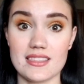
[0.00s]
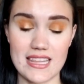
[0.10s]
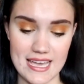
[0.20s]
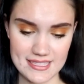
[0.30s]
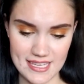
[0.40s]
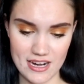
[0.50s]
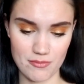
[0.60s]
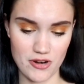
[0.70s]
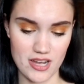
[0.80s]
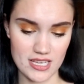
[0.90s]
Last hair
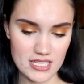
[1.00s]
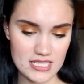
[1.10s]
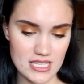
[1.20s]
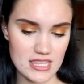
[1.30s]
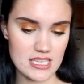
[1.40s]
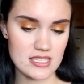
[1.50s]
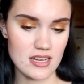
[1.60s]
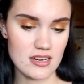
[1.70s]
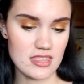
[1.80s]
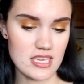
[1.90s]
product, these
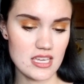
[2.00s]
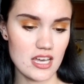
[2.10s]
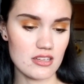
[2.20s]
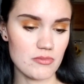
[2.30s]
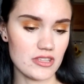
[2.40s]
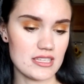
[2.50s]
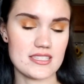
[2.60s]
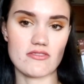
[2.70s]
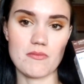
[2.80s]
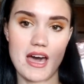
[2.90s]
are the Color Brilliance
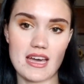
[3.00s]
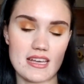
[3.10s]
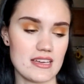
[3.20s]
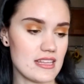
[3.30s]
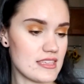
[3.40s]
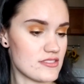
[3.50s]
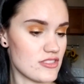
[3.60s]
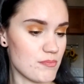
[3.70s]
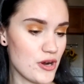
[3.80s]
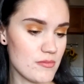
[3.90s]
from Ion. These are the
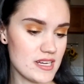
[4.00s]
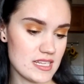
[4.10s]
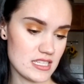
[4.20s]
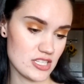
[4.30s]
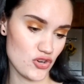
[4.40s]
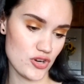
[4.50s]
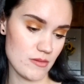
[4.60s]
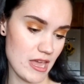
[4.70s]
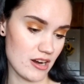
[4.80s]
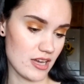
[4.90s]
permanent cream
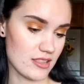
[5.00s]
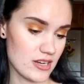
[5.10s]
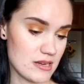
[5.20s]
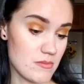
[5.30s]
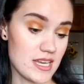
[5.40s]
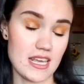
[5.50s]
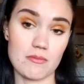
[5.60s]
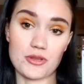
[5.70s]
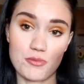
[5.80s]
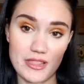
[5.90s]
hair color in Midnight
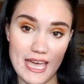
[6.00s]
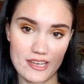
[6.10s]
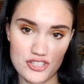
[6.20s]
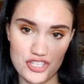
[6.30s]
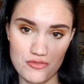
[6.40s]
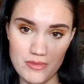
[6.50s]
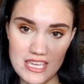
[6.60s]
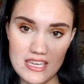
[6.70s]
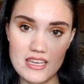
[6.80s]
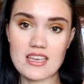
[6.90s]
Blue Black
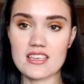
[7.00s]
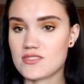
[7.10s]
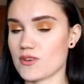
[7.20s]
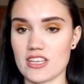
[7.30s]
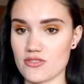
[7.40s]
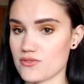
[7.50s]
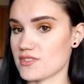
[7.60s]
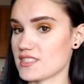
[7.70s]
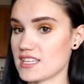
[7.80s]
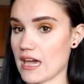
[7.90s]
2B. It's what I use
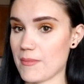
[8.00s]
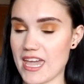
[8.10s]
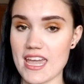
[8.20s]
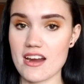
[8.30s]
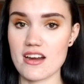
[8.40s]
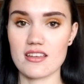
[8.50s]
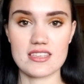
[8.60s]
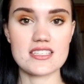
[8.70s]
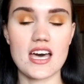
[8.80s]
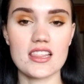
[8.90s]
to get my hair
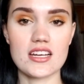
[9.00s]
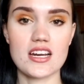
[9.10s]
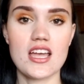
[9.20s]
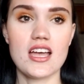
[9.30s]
this color.